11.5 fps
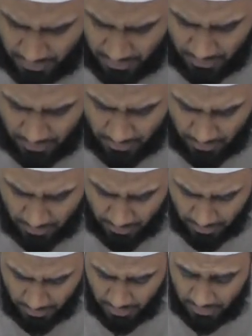zawal
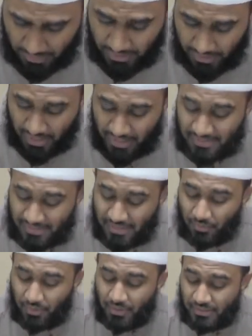
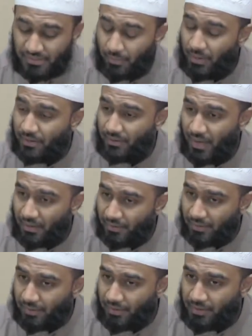
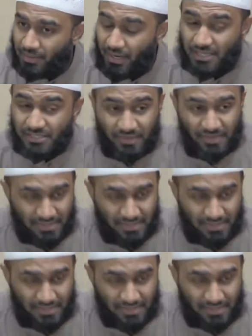al-aql, the loss of